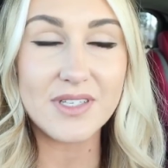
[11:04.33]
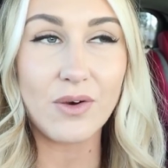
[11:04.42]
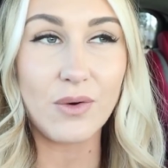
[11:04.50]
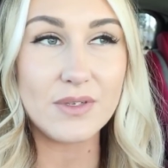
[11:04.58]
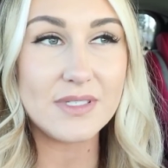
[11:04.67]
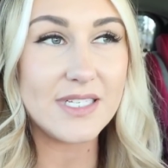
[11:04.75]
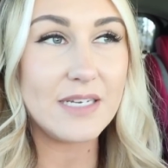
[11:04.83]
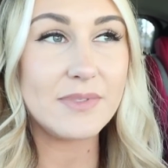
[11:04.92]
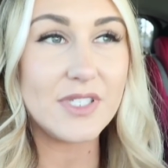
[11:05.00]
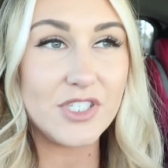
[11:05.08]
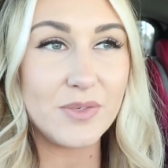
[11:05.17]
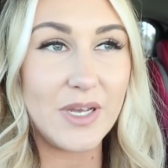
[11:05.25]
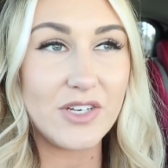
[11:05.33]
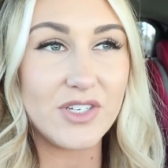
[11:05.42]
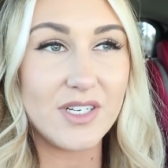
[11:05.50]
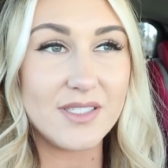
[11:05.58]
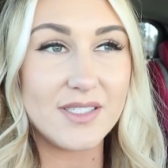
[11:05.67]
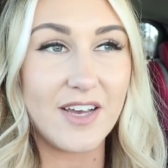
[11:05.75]
and the whole sleep
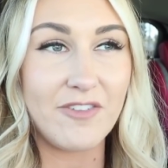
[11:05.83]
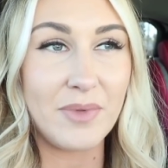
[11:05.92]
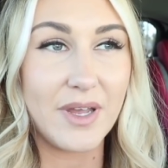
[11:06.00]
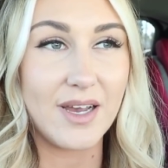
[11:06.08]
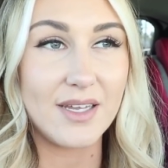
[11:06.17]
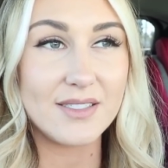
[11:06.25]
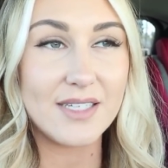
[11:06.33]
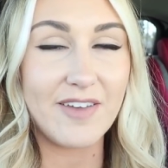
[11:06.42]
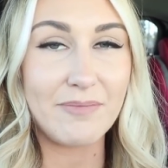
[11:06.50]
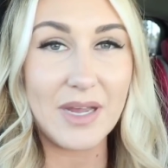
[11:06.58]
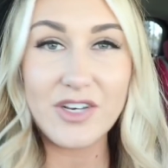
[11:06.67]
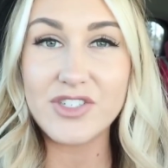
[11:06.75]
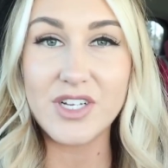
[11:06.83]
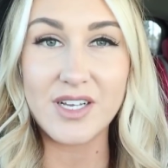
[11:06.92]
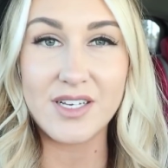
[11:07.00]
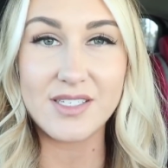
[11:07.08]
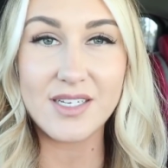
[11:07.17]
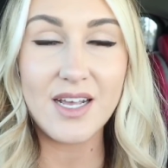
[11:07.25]
situation and stuff, because I've
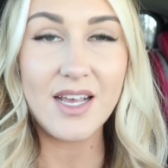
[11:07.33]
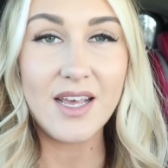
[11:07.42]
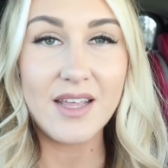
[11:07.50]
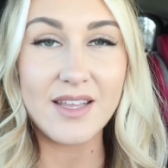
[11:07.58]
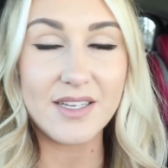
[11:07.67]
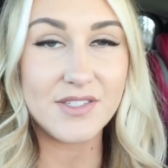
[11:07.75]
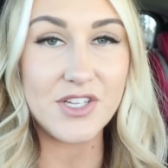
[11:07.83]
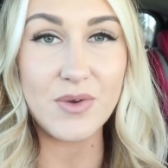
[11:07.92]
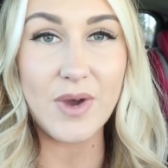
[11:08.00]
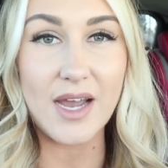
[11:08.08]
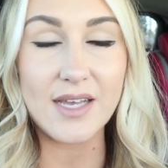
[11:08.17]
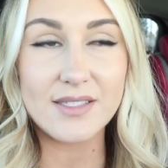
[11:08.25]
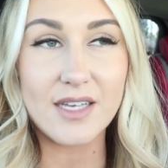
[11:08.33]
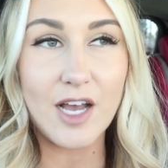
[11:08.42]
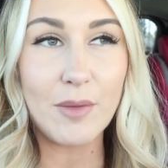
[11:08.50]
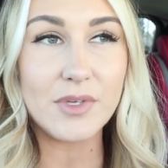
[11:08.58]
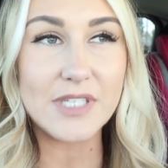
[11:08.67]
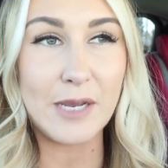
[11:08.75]
mentioned this to you guys a
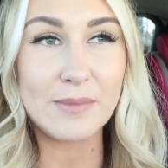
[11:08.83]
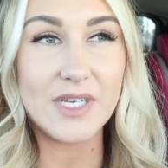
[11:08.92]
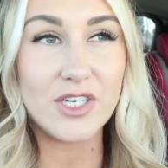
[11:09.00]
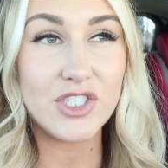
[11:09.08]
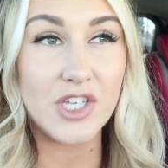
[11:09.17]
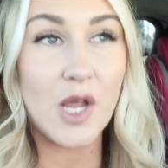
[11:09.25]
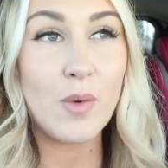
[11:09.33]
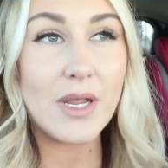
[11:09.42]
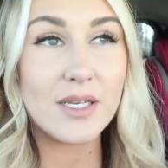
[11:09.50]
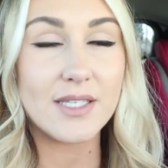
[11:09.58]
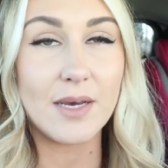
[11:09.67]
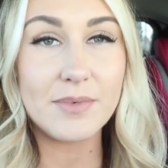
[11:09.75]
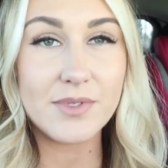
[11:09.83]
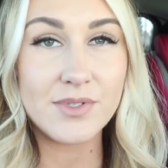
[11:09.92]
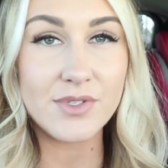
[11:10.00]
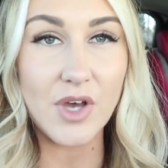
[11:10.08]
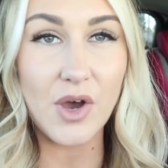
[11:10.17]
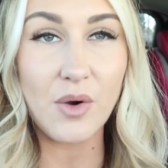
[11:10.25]
couple times that Shay wakes up
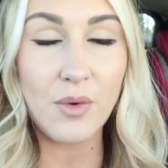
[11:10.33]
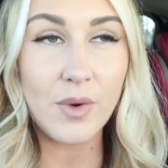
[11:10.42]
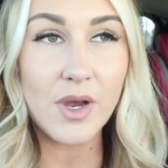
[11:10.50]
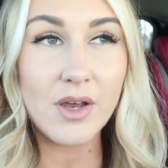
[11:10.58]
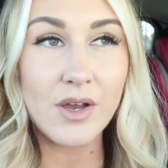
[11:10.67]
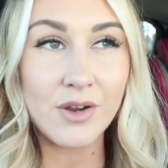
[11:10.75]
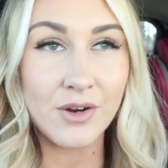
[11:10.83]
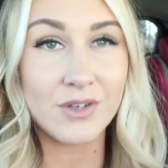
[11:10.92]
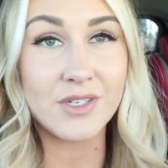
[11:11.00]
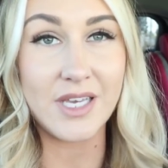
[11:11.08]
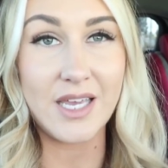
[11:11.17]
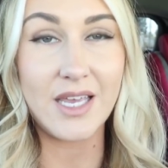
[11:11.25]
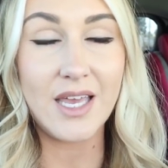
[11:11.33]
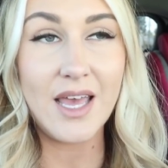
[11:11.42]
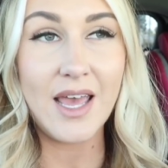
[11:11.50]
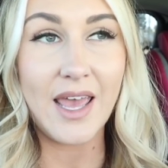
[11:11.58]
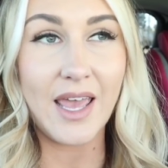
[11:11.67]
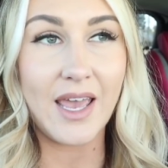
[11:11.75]
so early.
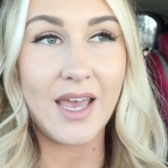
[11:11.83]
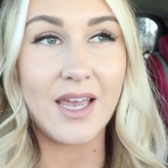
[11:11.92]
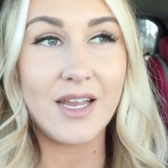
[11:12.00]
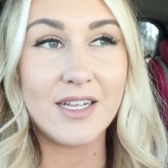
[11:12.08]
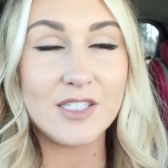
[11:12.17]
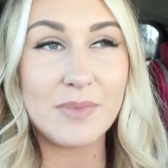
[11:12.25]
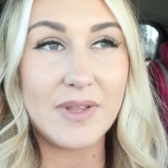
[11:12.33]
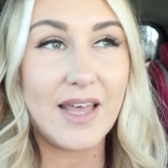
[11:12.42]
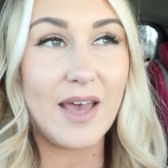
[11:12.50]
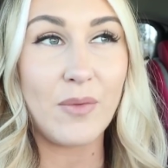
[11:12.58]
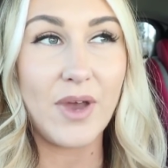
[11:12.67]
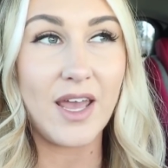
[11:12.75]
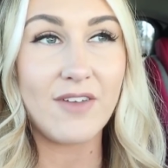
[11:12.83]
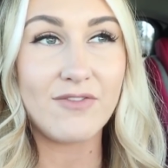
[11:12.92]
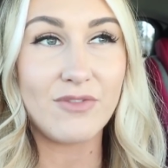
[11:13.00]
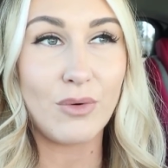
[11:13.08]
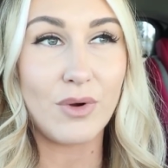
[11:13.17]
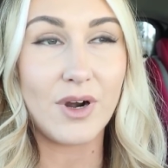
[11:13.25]
And it's been that way
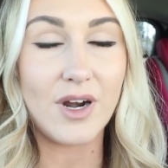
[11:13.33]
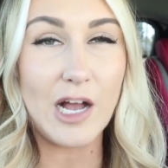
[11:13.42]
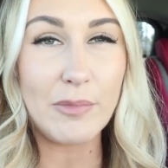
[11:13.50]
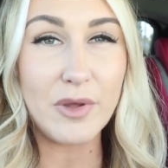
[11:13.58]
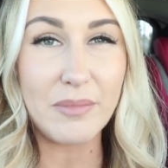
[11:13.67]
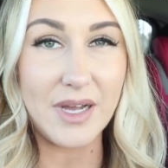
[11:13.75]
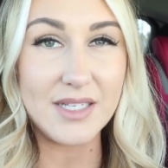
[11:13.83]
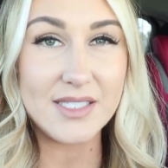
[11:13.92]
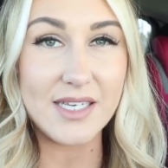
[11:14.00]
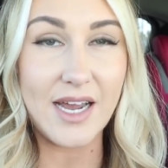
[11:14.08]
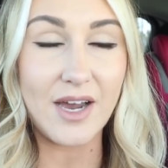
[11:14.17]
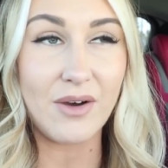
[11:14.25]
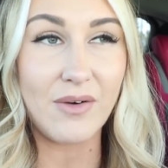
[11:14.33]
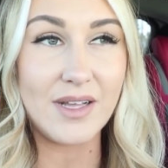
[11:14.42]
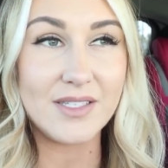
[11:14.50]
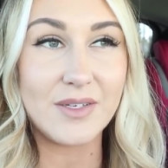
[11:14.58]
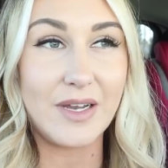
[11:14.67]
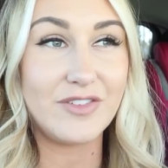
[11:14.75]
for a couple months now,
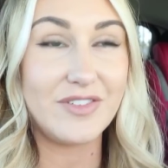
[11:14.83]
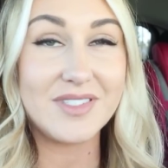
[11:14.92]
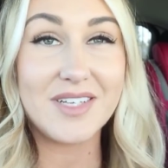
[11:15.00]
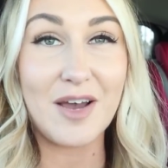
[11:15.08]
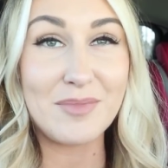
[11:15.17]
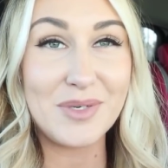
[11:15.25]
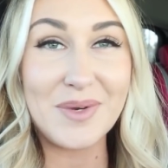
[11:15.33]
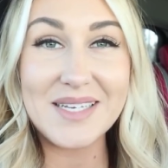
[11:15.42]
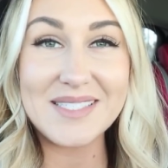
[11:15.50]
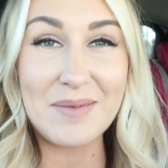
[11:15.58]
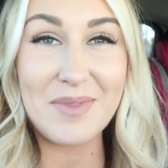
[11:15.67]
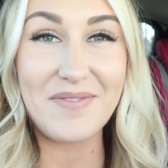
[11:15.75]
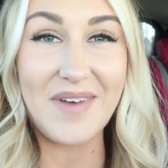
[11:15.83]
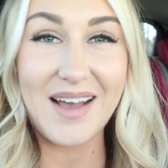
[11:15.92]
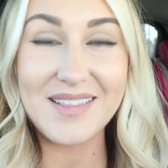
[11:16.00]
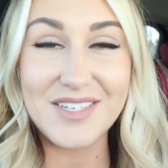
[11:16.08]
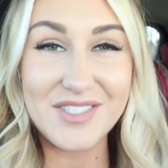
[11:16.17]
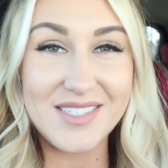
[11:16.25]
and so I just come to accept the
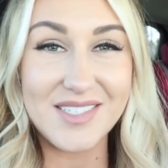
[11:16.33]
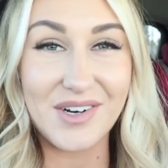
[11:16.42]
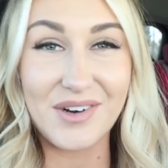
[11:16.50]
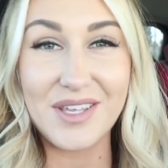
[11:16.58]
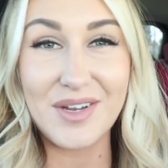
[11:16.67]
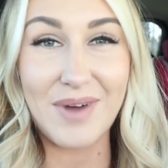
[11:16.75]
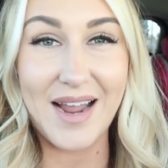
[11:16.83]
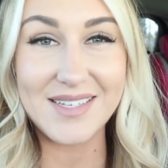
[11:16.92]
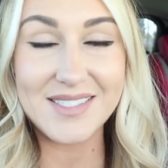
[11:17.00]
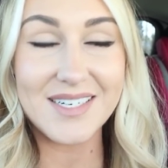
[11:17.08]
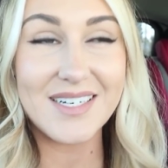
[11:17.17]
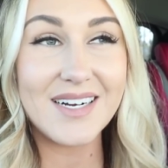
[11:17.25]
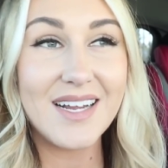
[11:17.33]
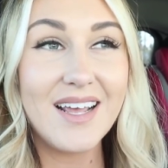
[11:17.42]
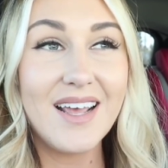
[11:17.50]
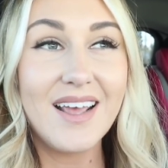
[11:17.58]
fact that she's an early riser.